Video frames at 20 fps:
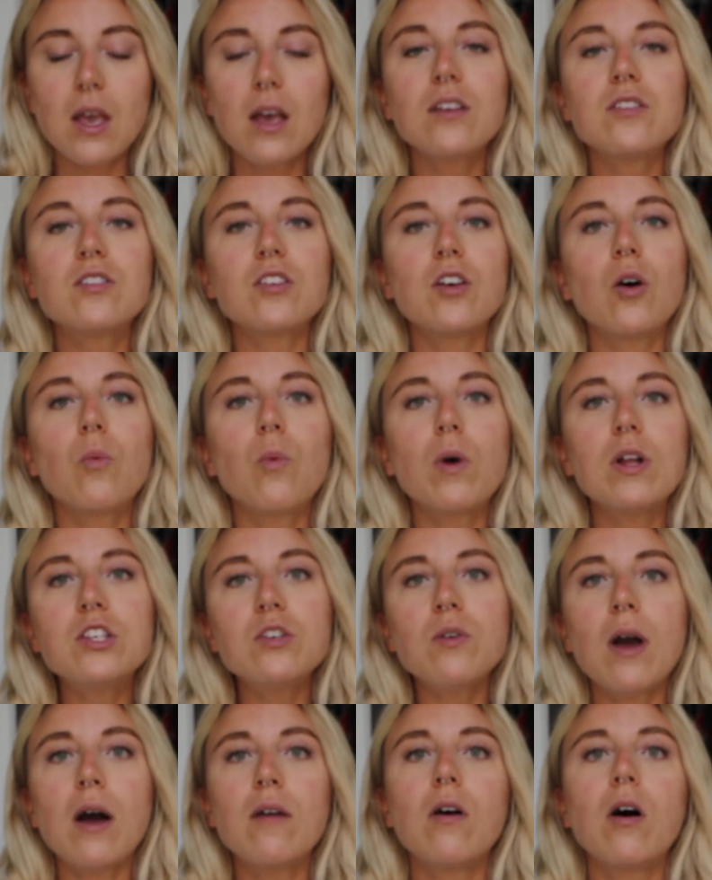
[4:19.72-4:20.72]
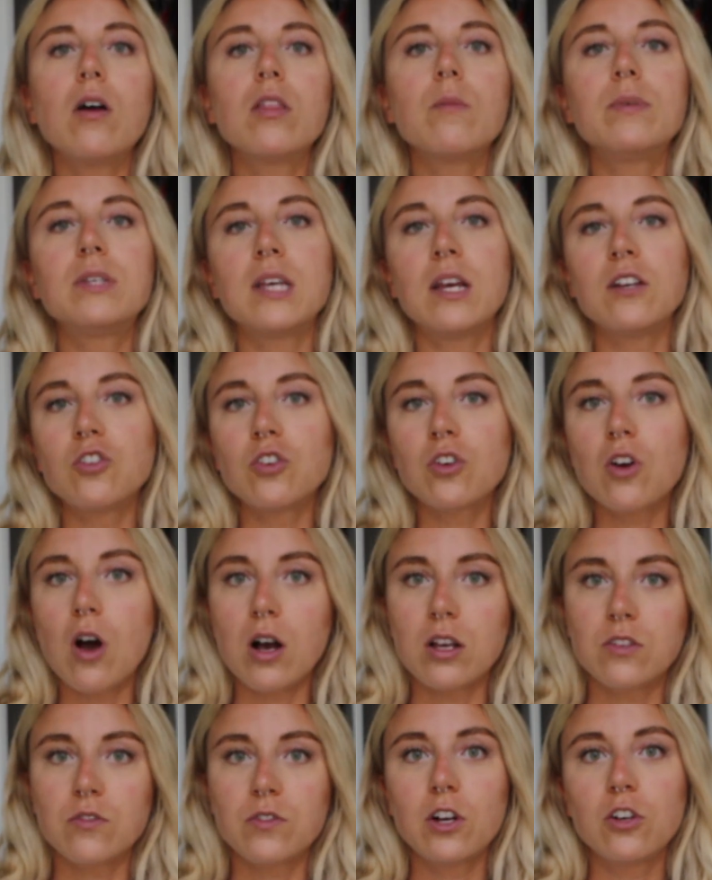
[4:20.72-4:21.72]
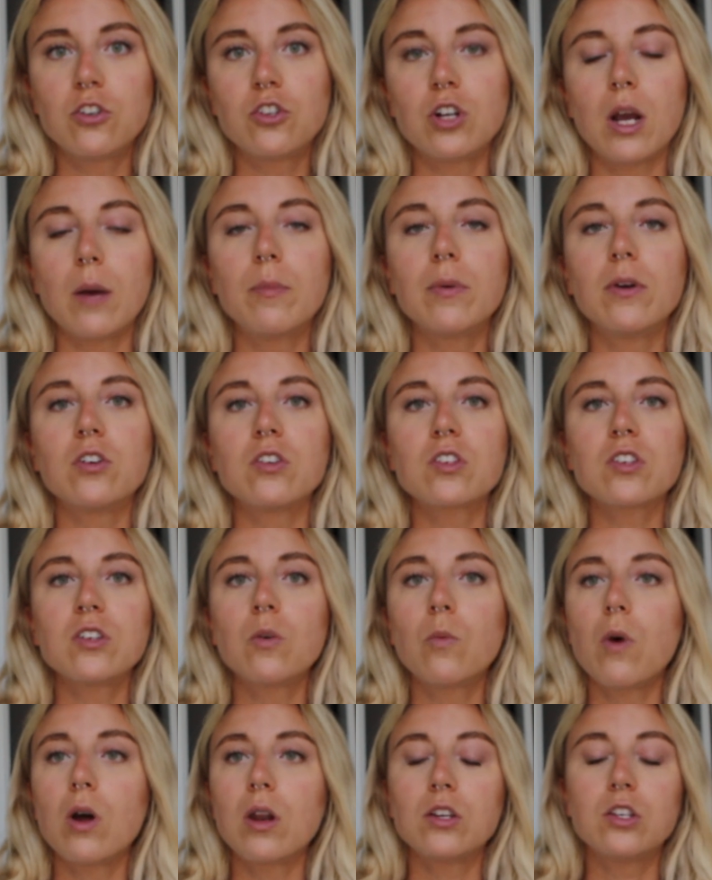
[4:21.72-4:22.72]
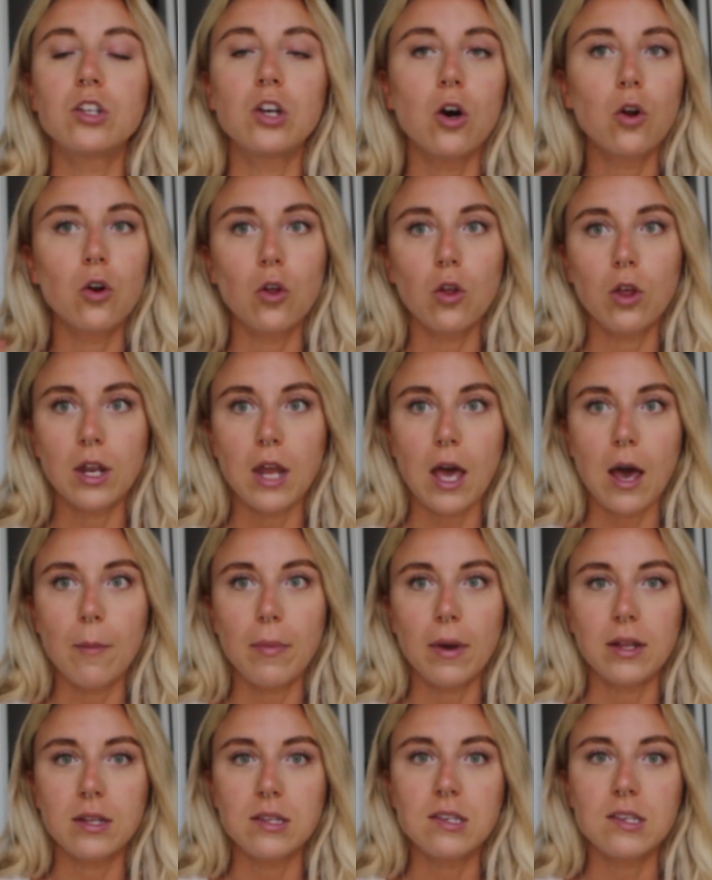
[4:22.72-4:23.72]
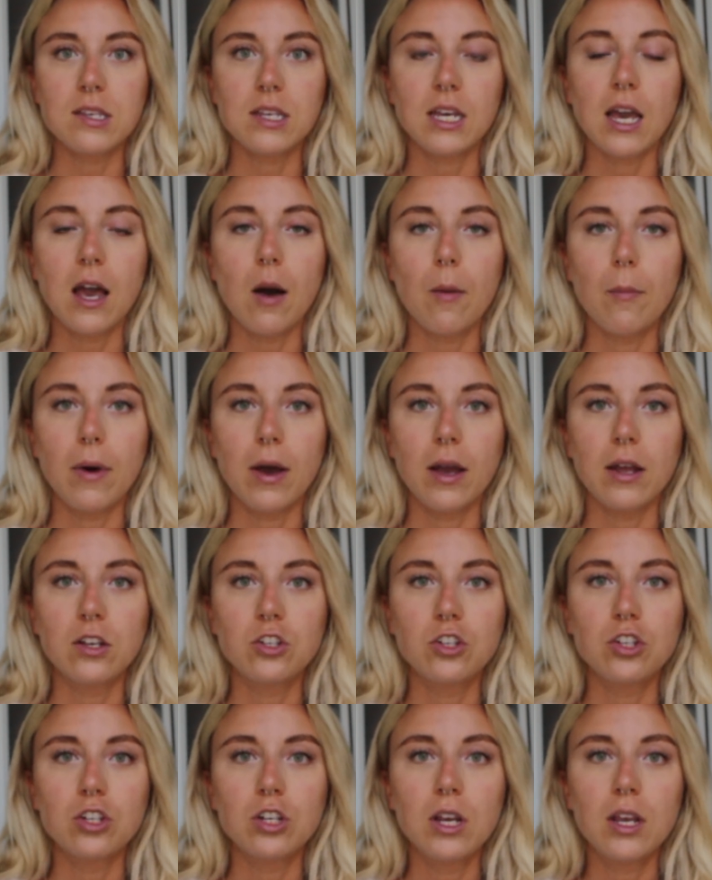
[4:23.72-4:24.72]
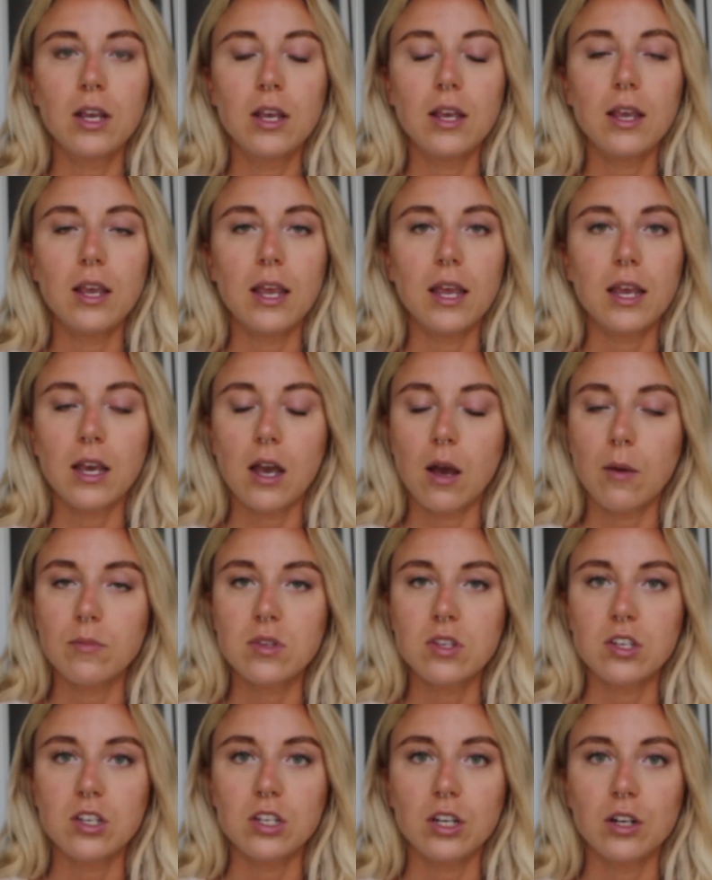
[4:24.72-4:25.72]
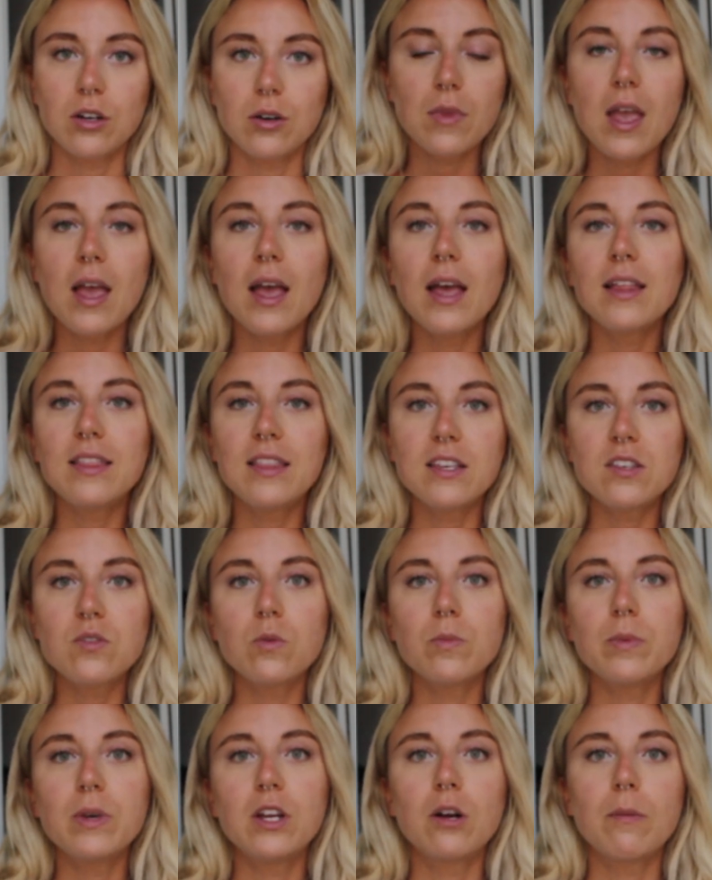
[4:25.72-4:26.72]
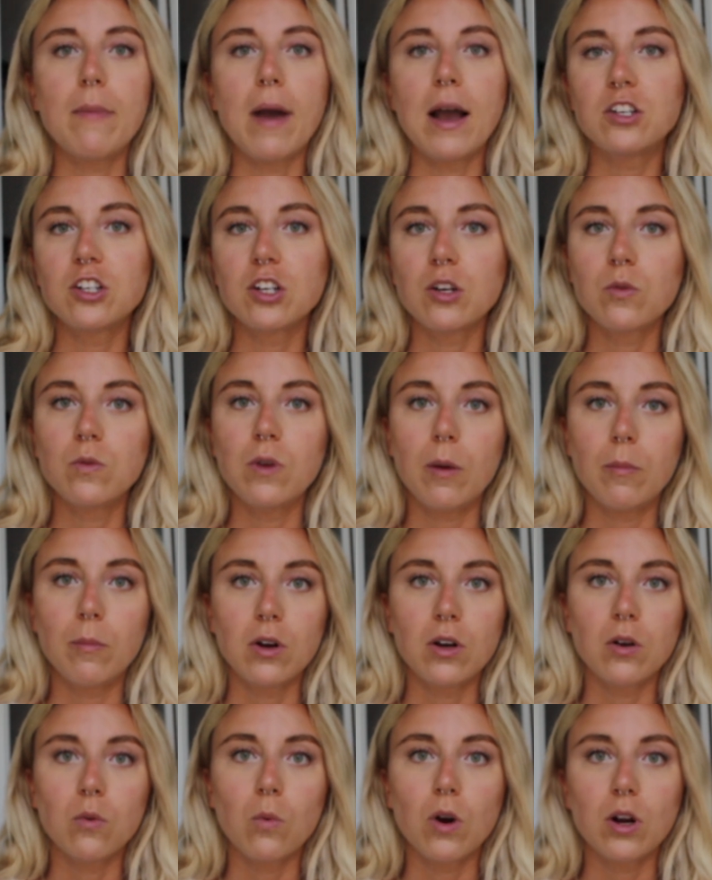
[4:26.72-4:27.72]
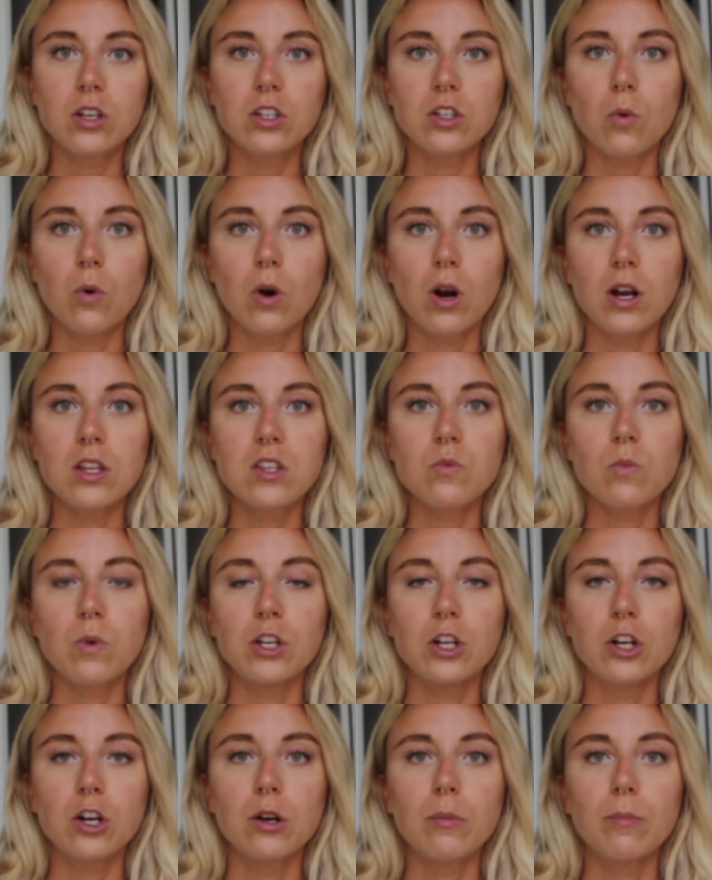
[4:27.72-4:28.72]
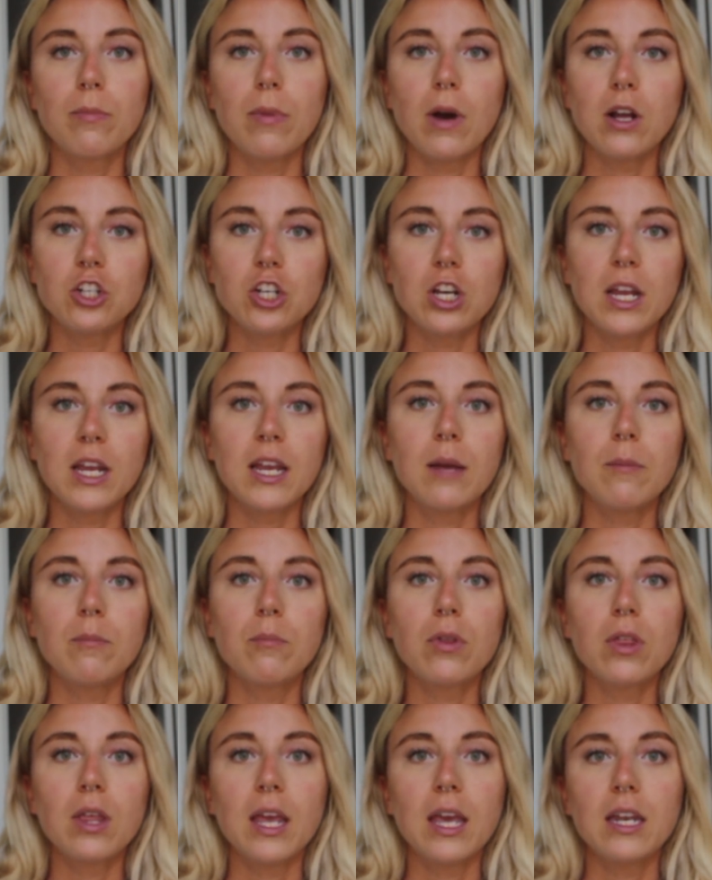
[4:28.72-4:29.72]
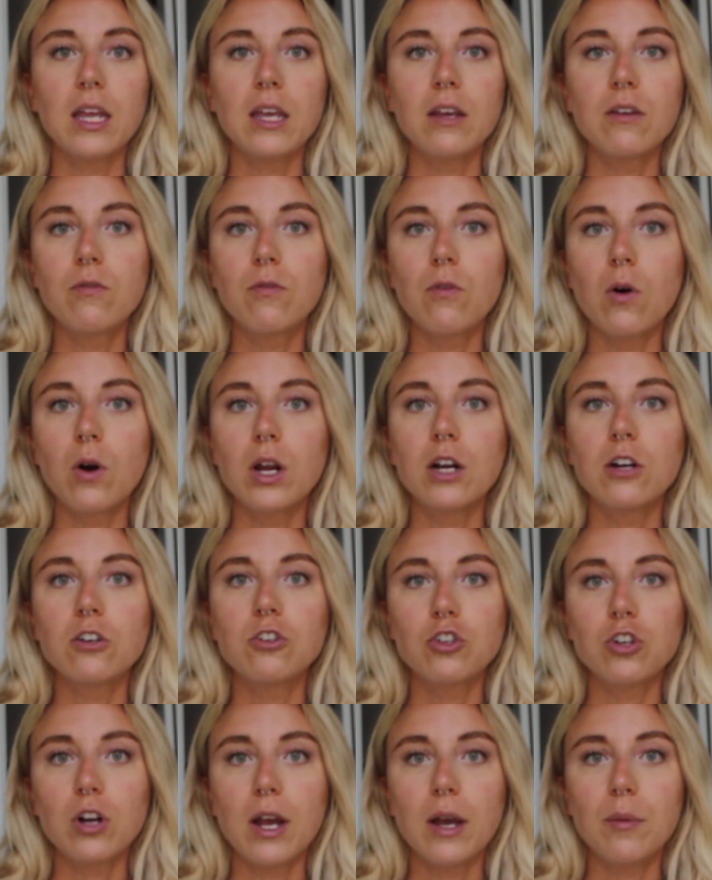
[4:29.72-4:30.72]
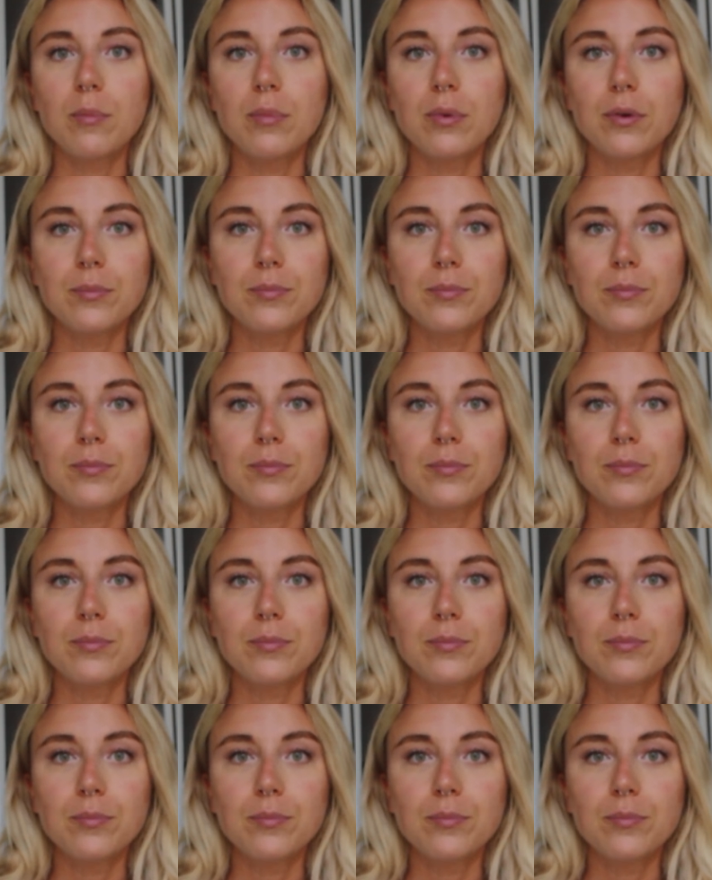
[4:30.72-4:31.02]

So once you have all the potential costs for your trip, you're just going to want to total it up and see how much it comes to. This will be your magic number to work towards when you're budgeting and planning for your trip.